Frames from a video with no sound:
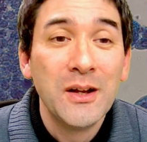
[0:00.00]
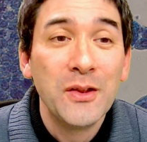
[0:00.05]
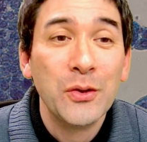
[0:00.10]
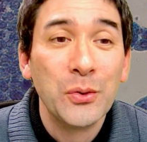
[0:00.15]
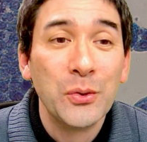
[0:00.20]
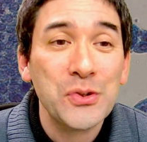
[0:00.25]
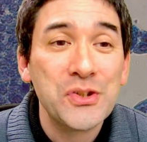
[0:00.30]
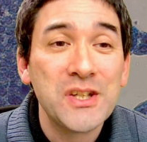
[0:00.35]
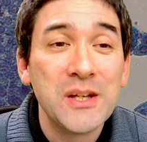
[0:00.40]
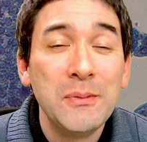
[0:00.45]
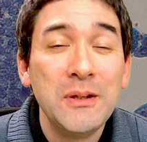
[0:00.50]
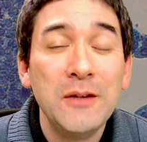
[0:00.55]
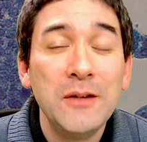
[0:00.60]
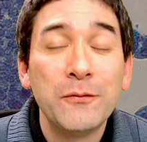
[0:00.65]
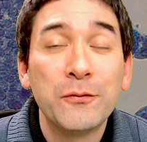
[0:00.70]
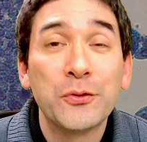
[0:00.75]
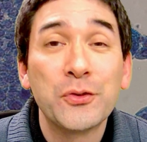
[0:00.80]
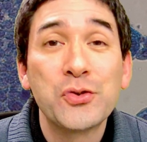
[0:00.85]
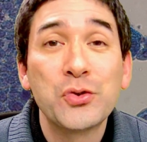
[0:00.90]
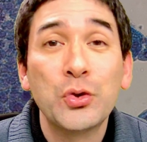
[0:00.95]
those
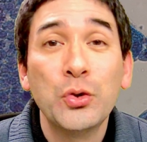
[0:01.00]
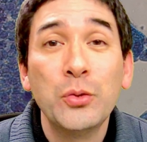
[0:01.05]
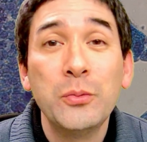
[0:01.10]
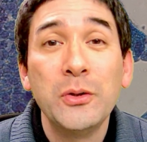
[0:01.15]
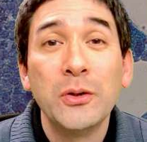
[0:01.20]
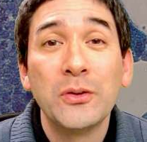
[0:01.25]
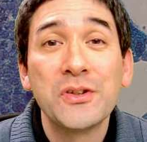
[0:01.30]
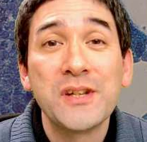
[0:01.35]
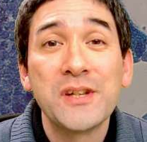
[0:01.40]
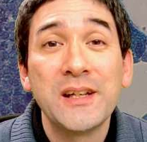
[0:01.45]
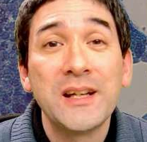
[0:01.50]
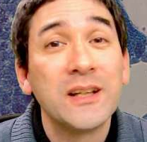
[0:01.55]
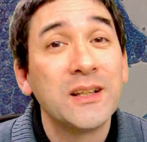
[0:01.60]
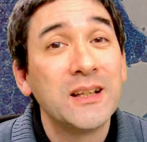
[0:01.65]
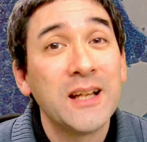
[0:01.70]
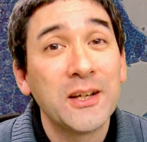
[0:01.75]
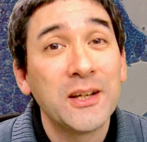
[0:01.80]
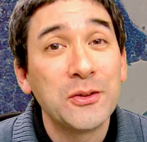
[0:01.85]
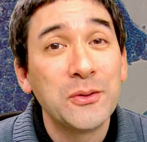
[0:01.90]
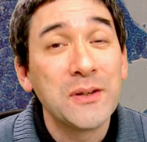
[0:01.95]
seminiferous tubules and I'd
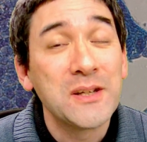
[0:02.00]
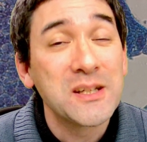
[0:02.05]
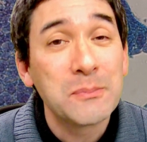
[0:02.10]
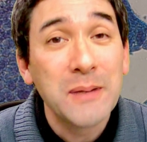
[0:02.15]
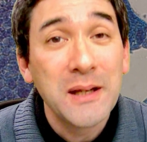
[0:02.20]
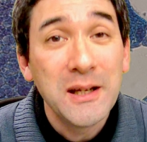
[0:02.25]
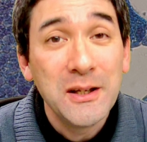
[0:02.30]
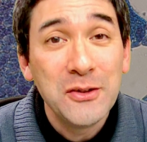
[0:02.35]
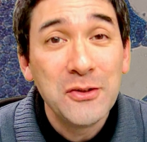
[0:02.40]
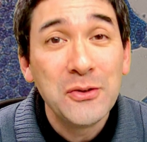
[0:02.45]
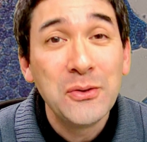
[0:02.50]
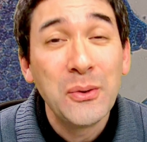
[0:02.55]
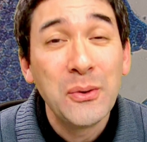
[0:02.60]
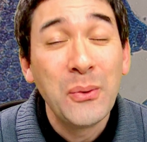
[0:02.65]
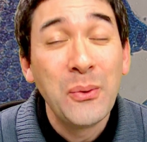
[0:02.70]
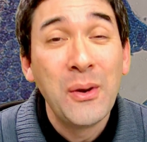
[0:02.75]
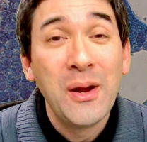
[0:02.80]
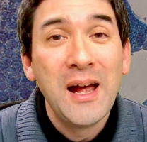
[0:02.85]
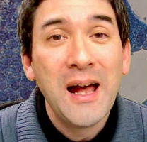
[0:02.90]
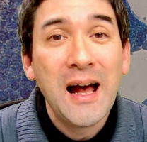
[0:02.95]
like to explain to
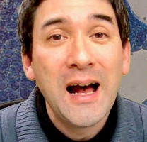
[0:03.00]
you